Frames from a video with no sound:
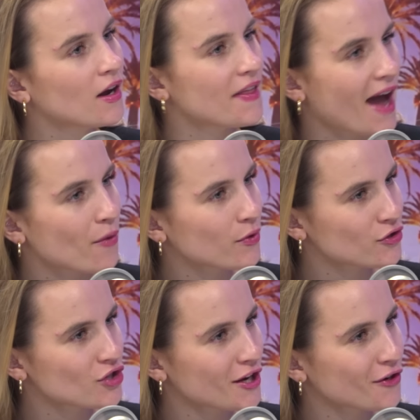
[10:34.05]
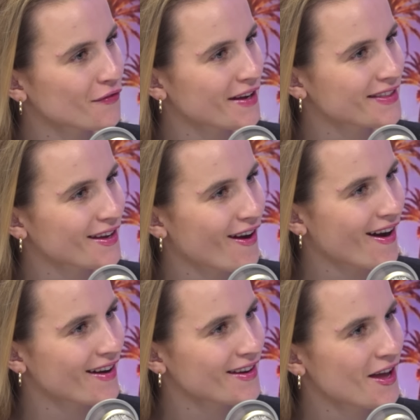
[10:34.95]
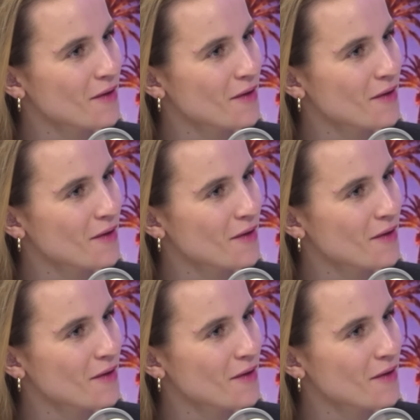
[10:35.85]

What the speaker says: that wouldn't shake your faith in God.